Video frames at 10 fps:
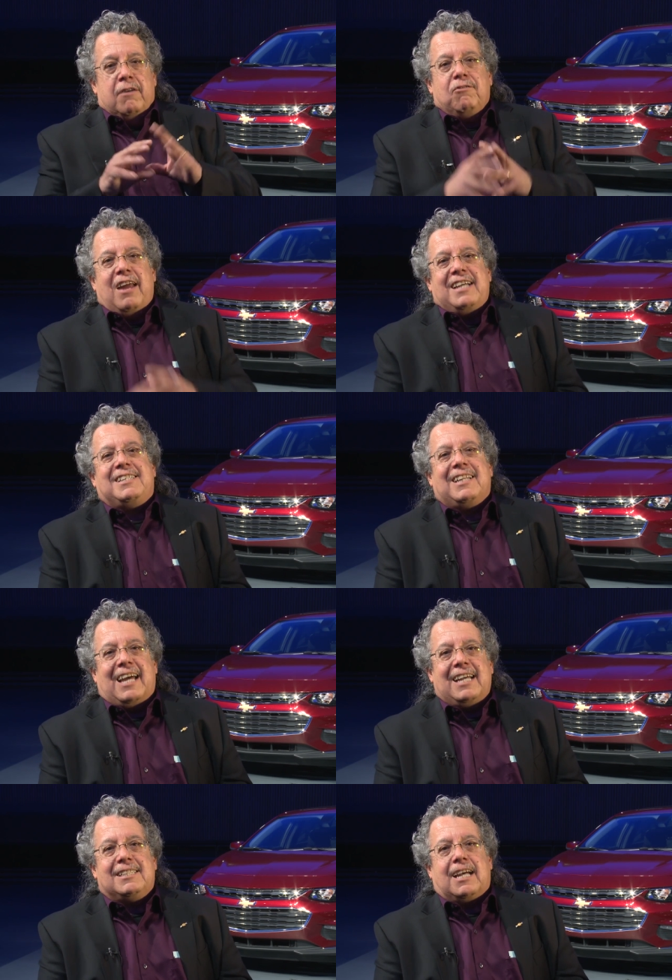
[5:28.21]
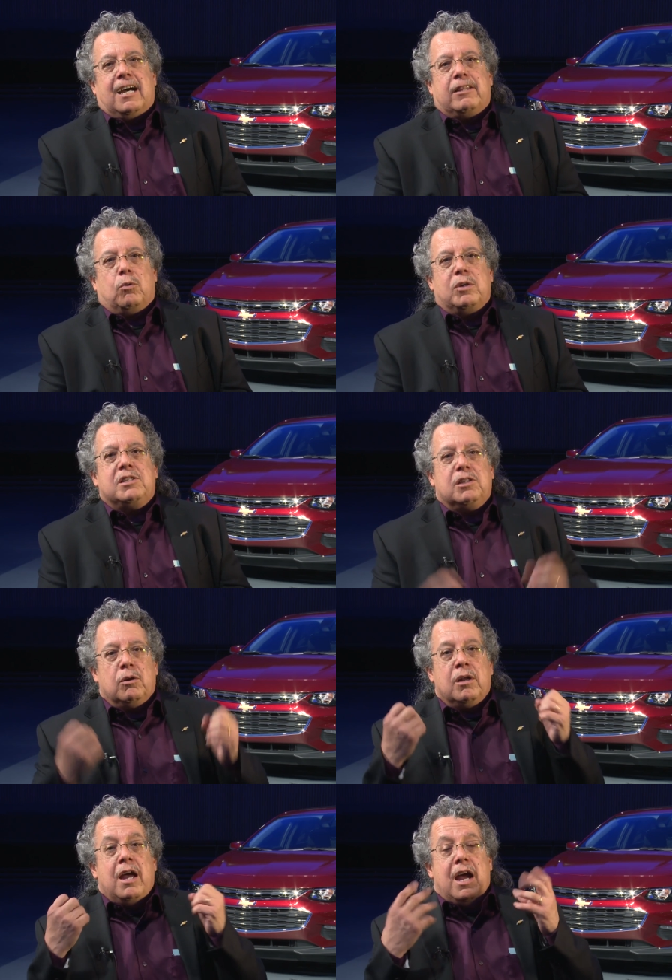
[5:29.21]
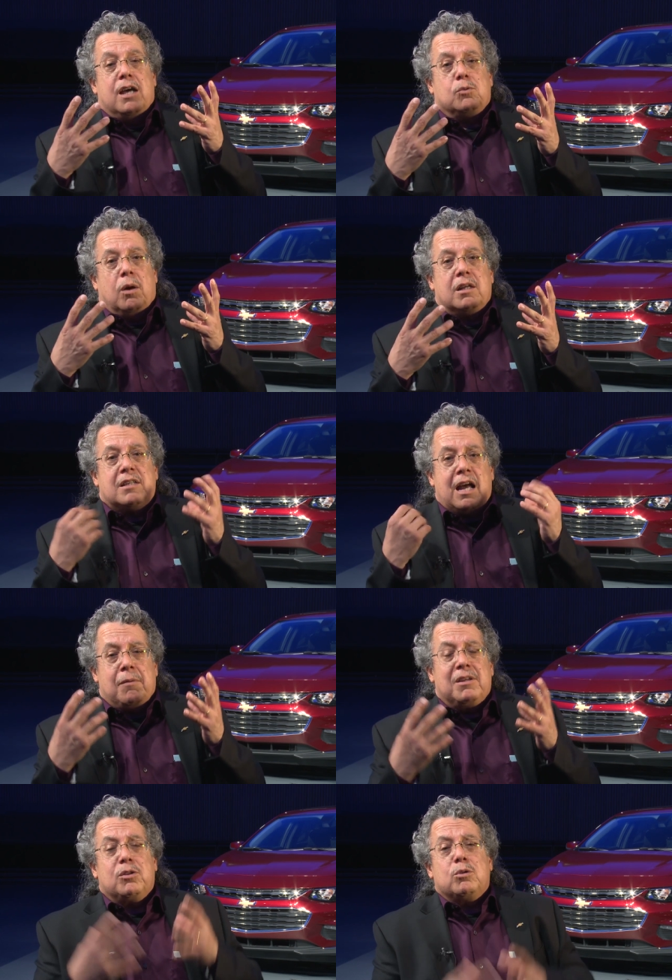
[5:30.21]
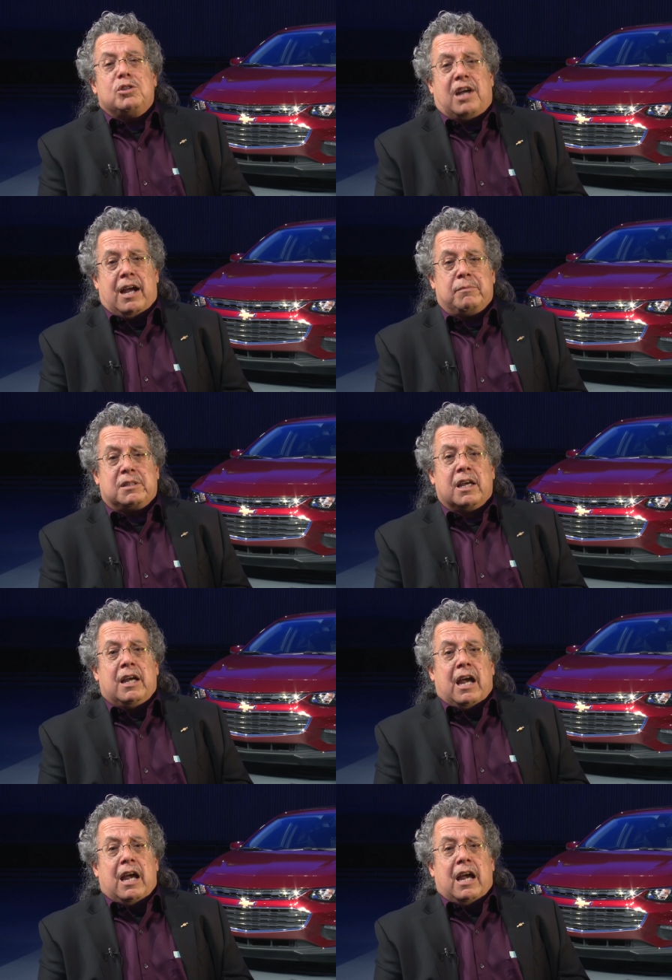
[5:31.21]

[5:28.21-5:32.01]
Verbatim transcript: flashing lights on the windshield as well as audibly through chimes.